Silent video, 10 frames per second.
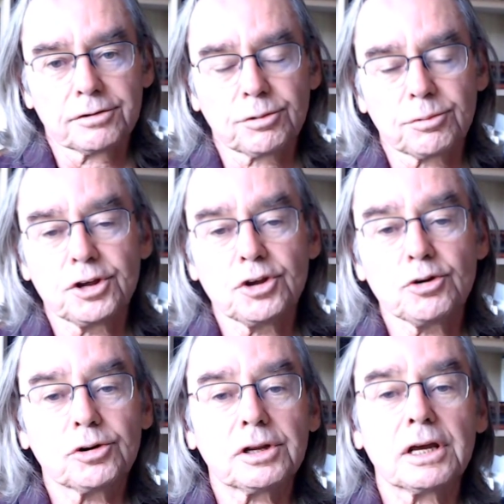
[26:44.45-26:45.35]
So
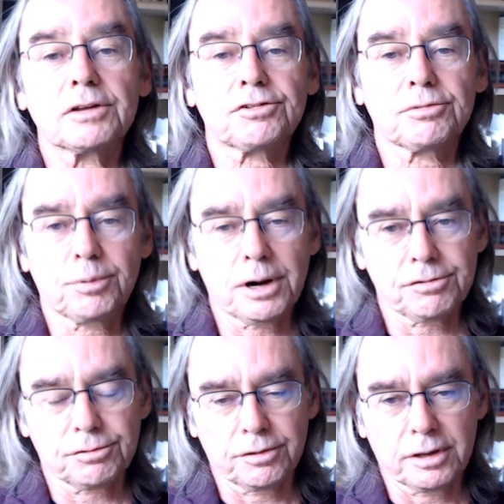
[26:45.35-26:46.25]
you could get some
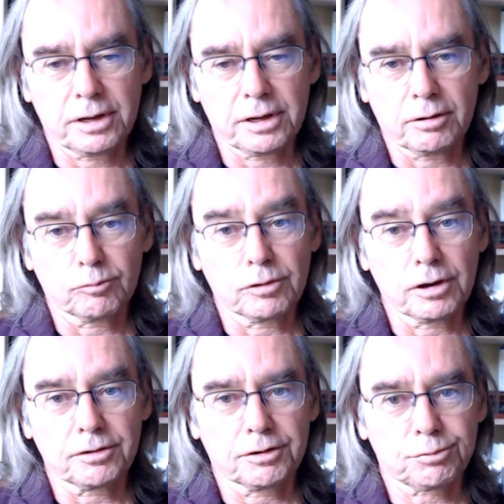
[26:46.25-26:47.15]
pressure there,
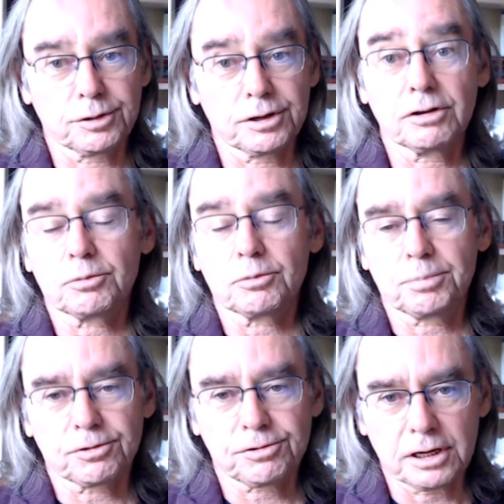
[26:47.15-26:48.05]
whether it's real or
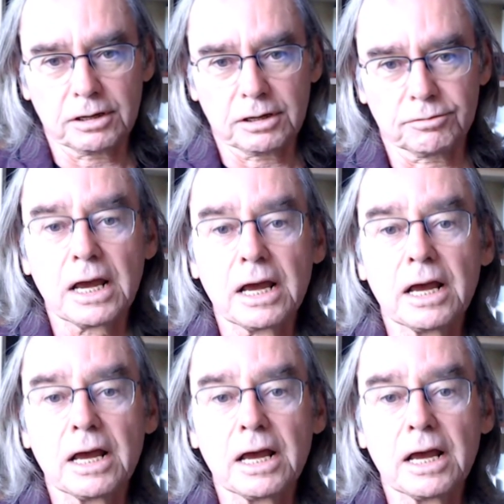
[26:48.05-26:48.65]
perceived.